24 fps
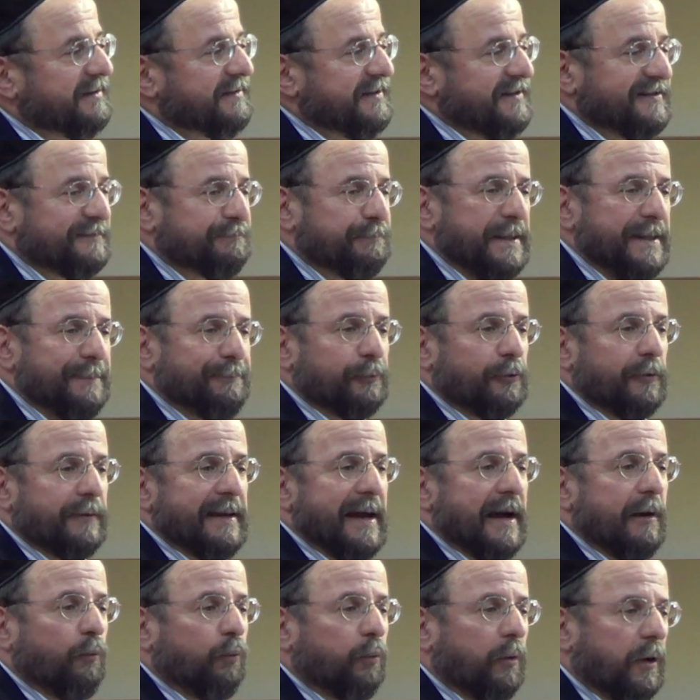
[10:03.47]
that these people are
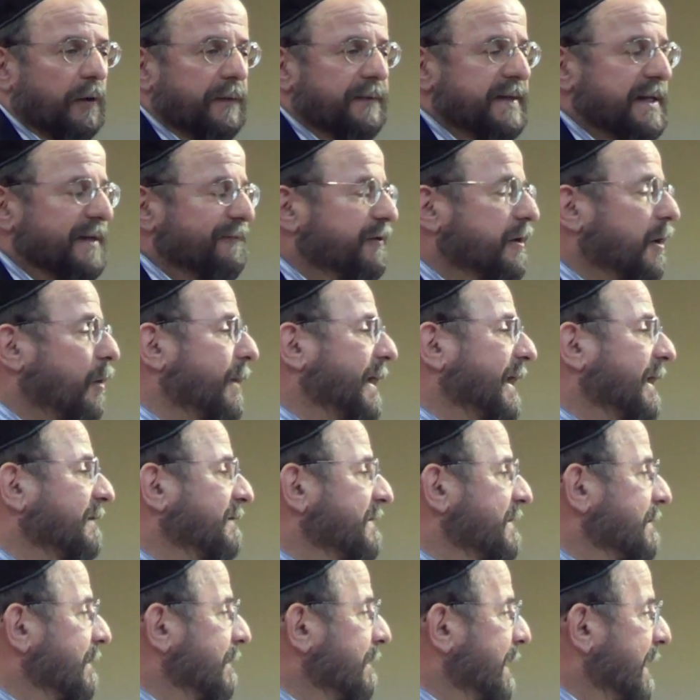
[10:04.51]
not worthy of going
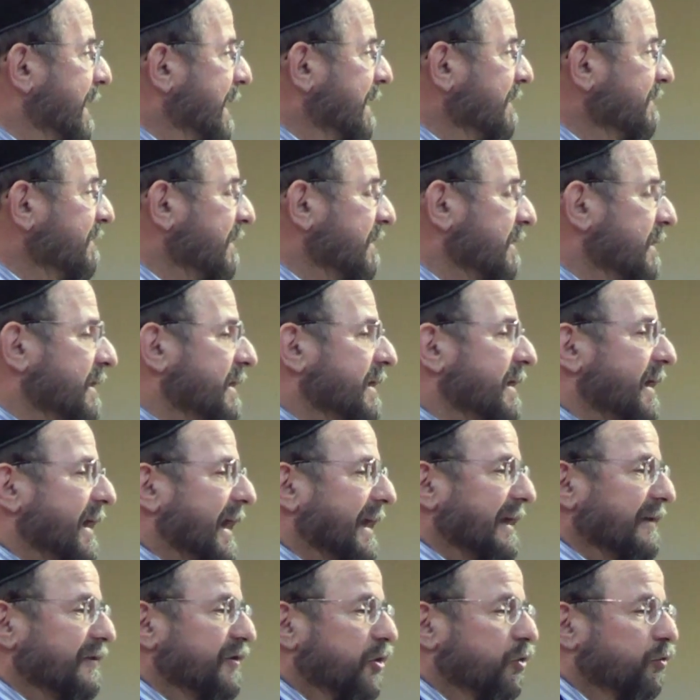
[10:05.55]
into the land,
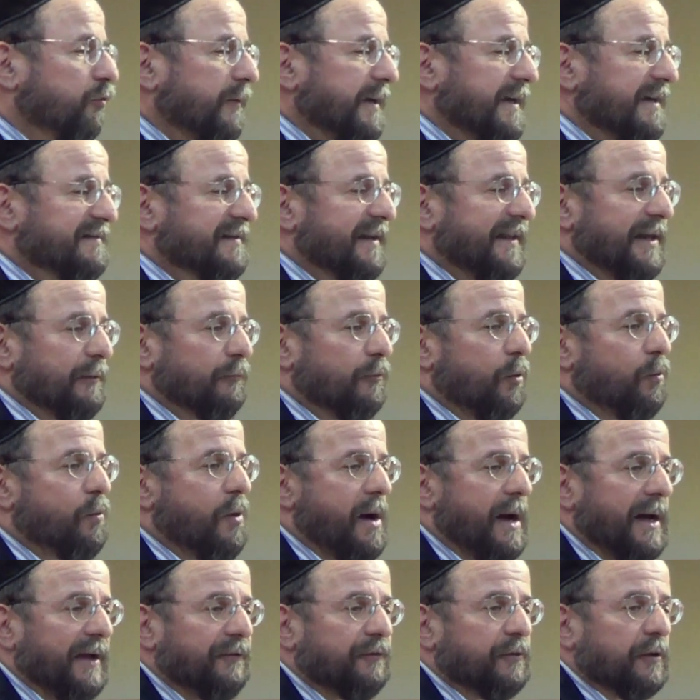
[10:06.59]
and He decrees that they will
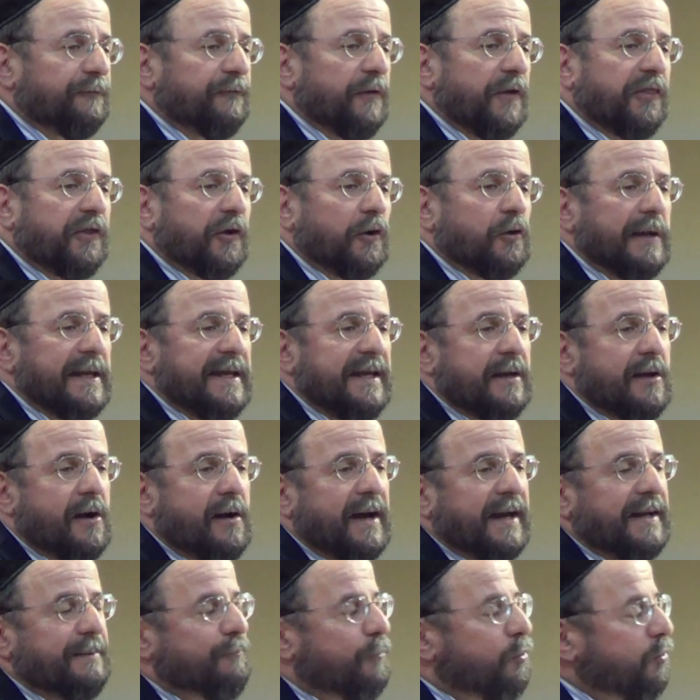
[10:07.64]
wander for
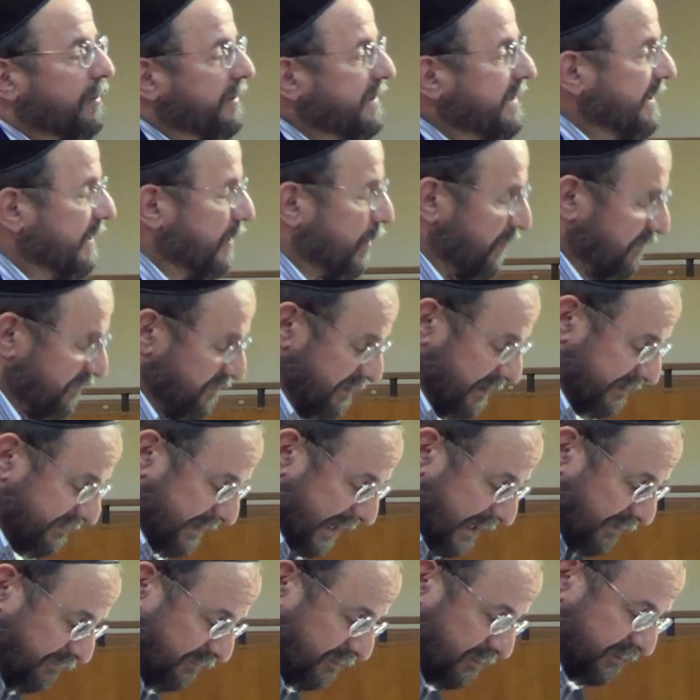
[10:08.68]
39 more years in the
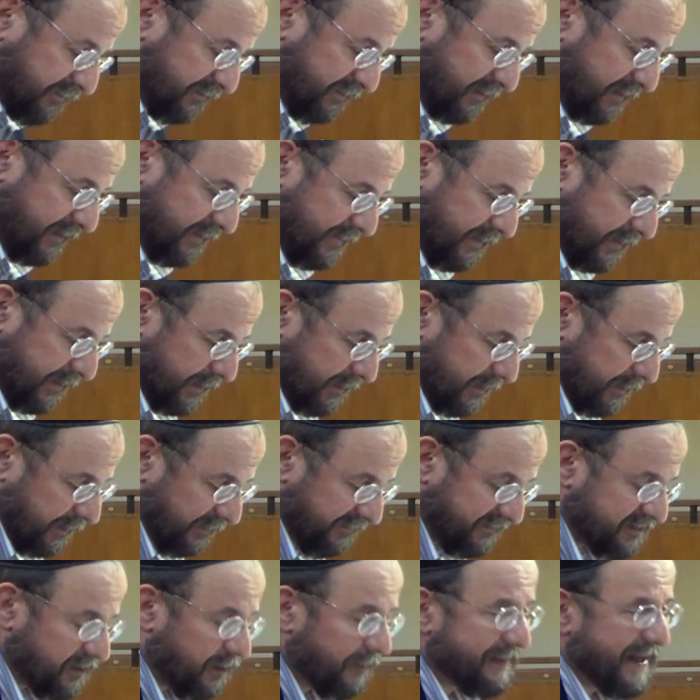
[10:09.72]
desert
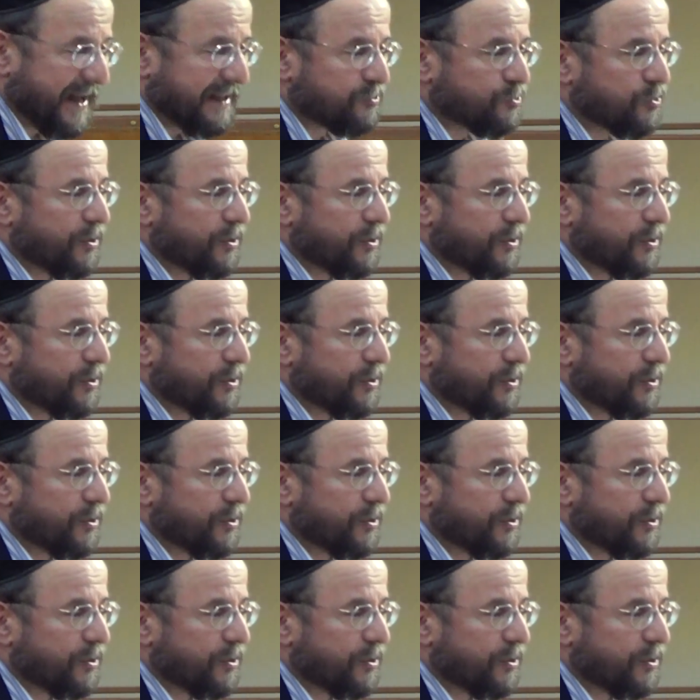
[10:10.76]
until that